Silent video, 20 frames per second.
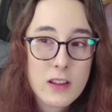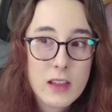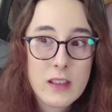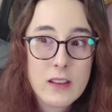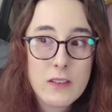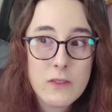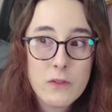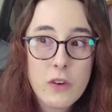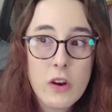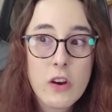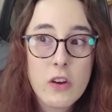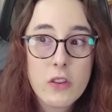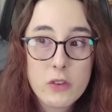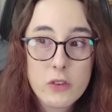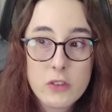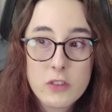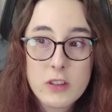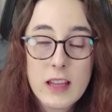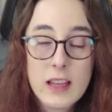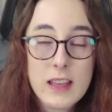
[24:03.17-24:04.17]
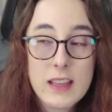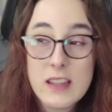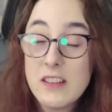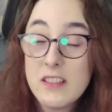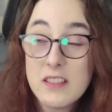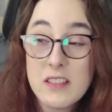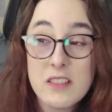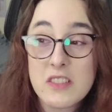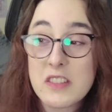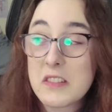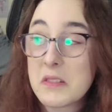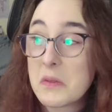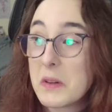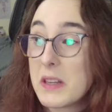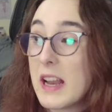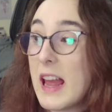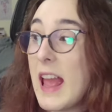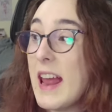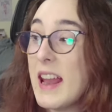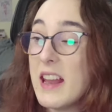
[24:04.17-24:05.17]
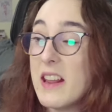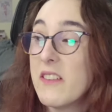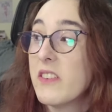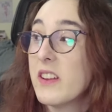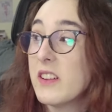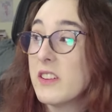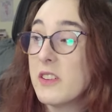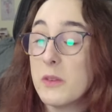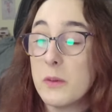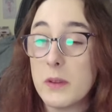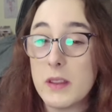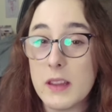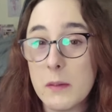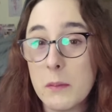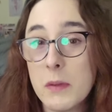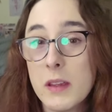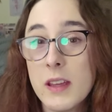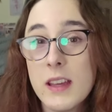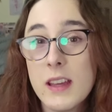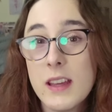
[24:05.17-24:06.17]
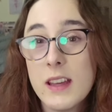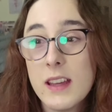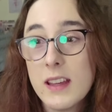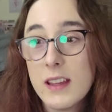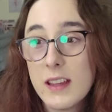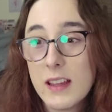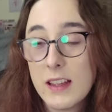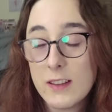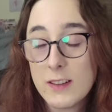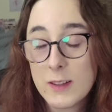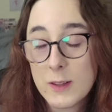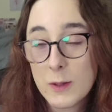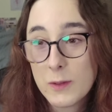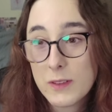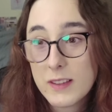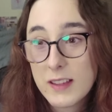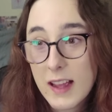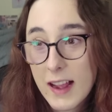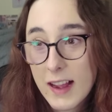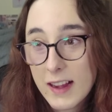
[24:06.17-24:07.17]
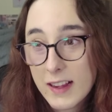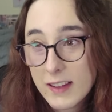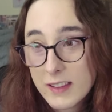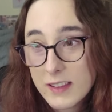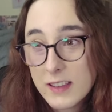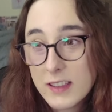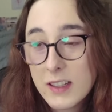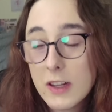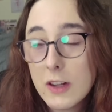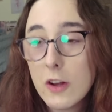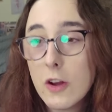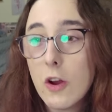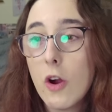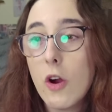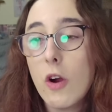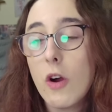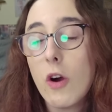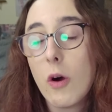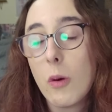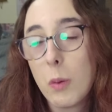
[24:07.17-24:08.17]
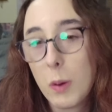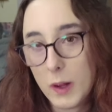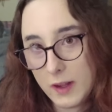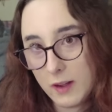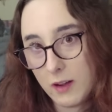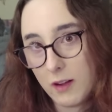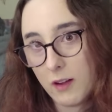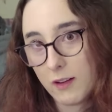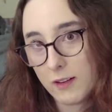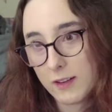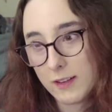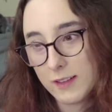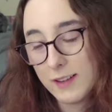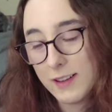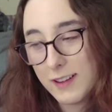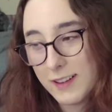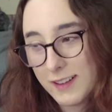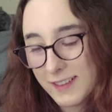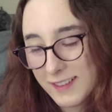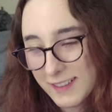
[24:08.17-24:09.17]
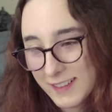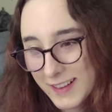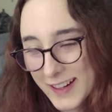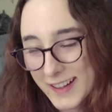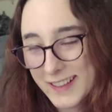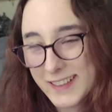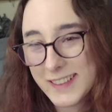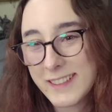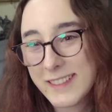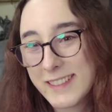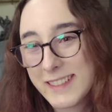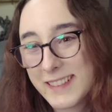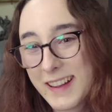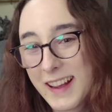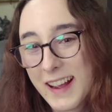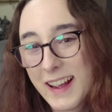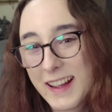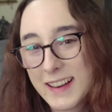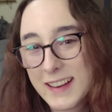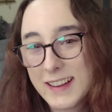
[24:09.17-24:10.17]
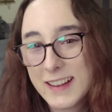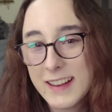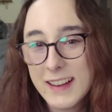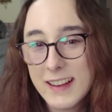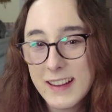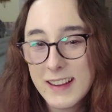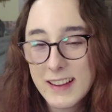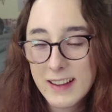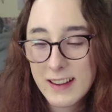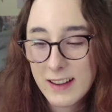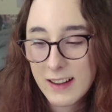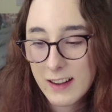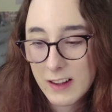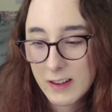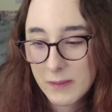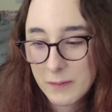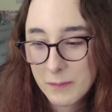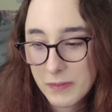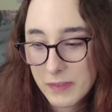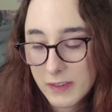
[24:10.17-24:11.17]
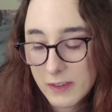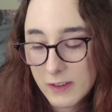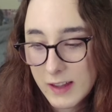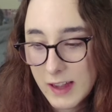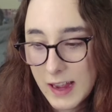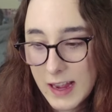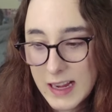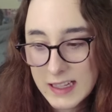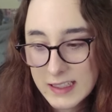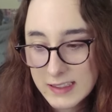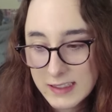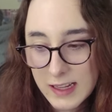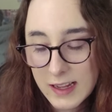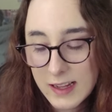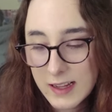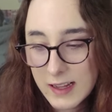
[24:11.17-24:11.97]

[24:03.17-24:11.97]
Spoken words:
or like father, like he doesn't just want anything to do with him, is so sad. Oh my god. It's so sad. So yeah, I